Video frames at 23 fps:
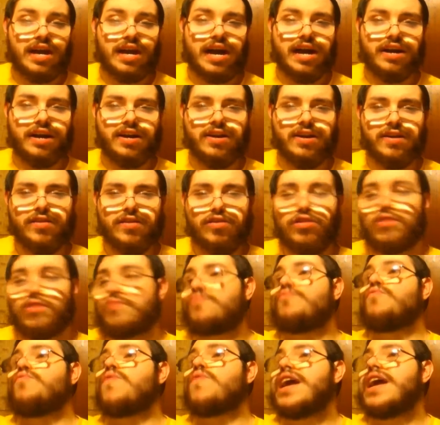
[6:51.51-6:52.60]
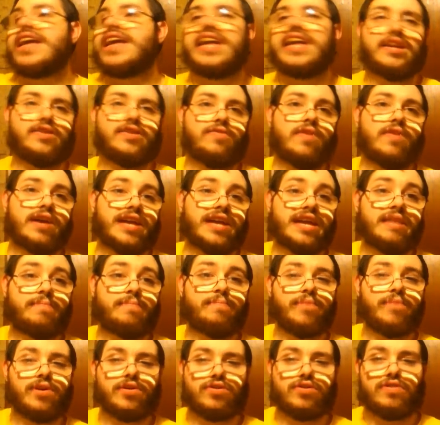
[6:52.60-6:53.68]
I could just wait until I get a
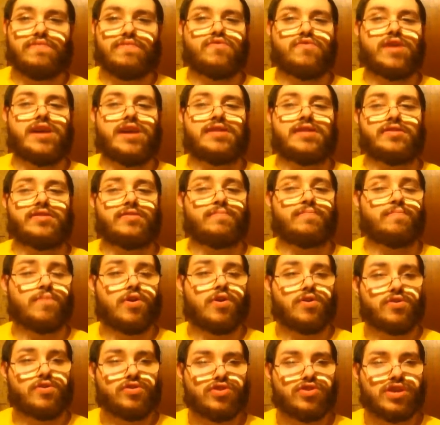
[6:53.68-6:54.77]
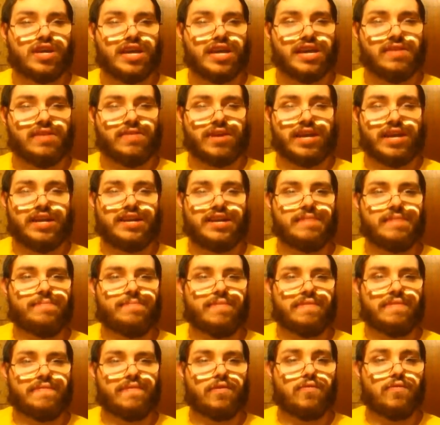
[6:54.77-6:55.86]
bunch of dragons to merge again like I did
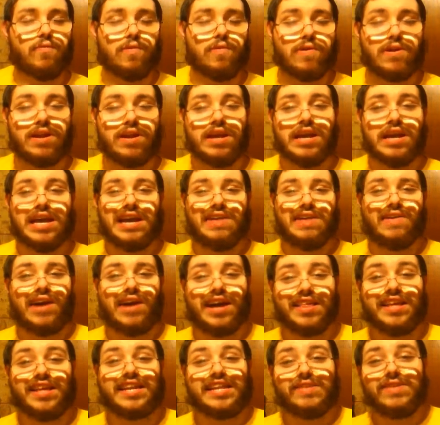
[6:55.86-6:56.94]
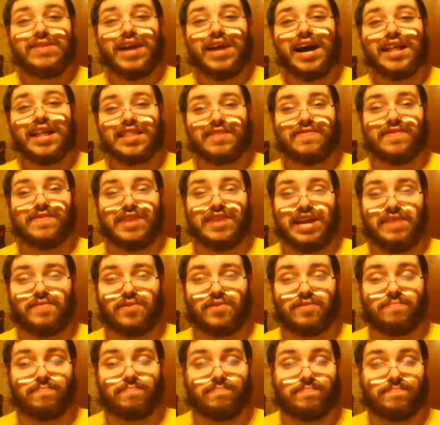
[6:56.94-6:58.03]
before. Like I said, you guys have
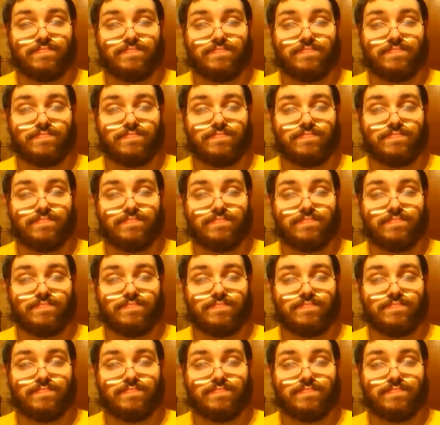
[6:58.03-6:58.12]
never...